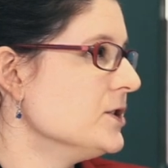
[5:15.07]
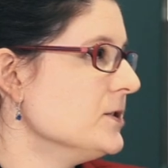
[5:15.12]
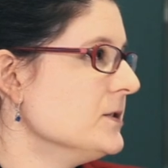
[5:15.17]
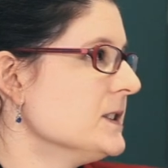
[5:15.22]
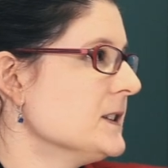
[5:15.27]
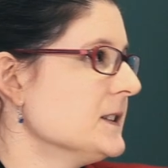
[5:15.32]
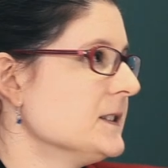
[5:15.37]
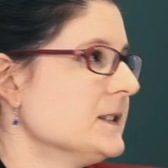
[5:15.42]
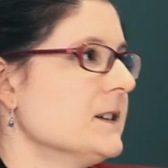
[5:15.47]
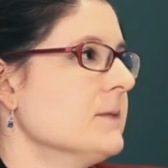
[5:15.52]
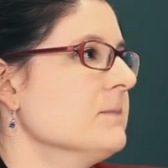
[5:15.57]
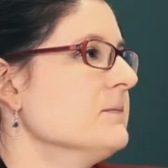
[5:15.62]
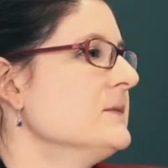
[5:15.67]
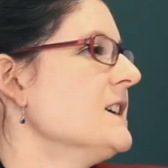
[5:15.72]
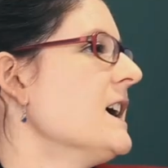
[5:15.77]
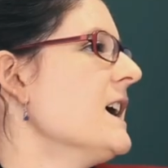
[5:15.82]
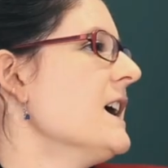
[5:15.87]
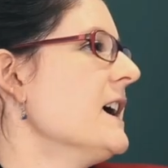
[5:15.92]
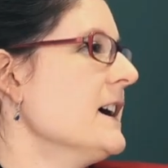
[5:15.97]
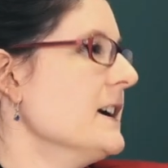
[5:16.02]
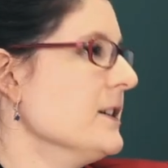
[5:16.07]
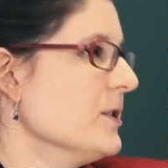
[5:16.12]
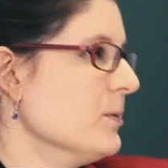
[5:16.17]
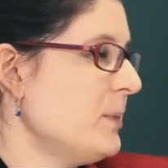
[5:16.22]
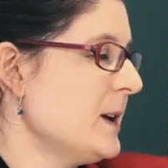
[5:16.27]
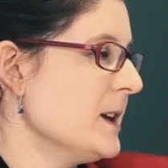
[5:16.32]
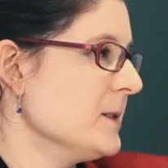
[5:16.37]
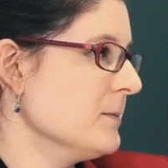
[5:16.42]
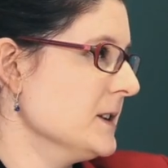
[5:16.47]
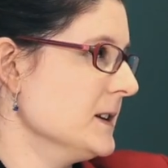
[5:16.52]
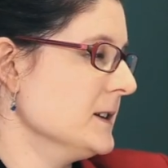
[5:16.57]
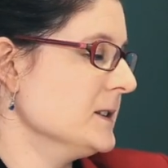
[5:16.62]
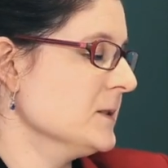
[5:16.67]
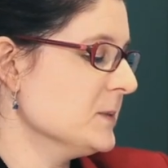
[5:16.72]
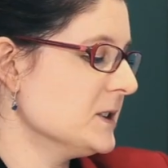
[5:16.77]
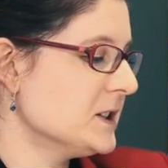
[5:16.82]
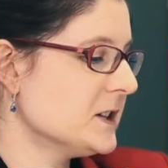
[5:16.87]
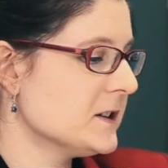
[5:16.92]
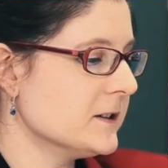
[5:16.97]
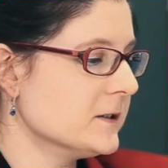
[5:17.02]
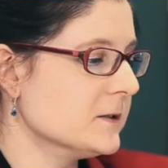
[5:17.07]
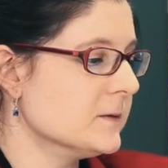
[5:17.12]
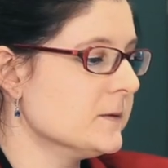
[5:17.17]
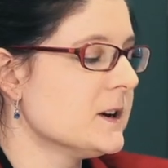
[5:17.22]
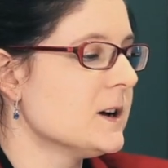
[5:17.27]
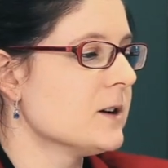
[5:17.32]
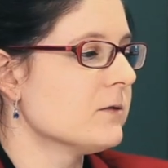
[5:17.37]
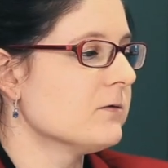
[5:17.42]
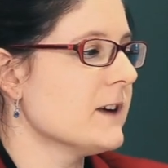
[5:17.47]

due to some dye or pigment in the material.